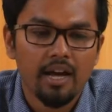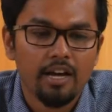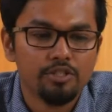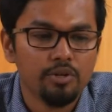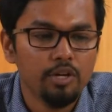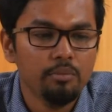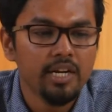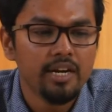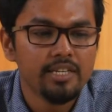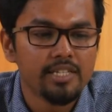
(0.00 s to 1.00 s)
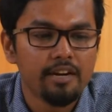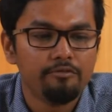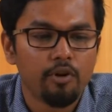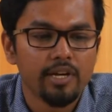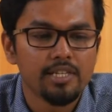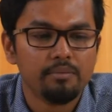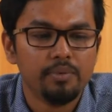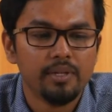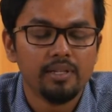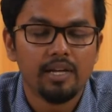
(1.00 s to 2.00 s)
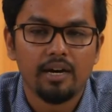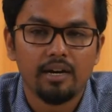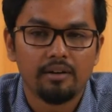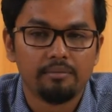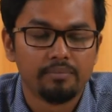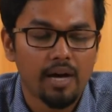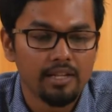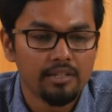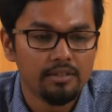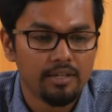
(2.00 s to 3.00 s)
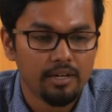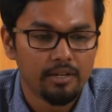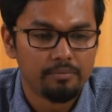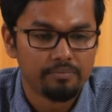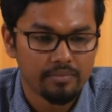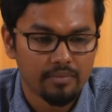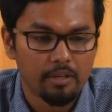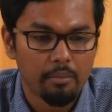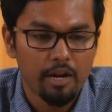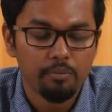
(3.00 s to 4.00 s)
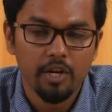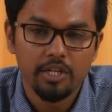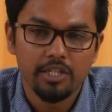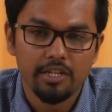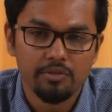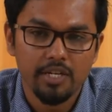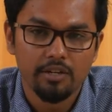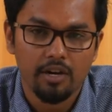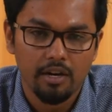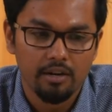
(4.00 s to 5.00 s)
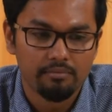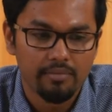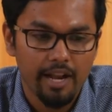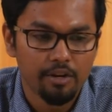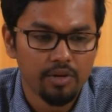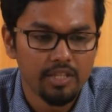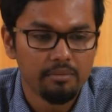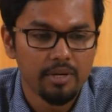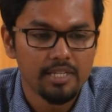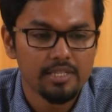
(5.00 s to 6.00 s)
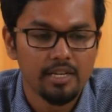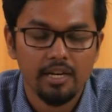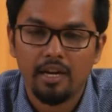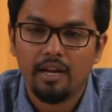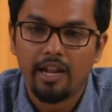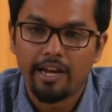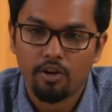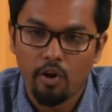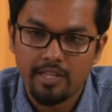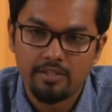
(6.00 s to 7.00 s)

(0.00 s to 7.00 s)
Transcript: So new media design, for example, the manipulation using algorithm is like noise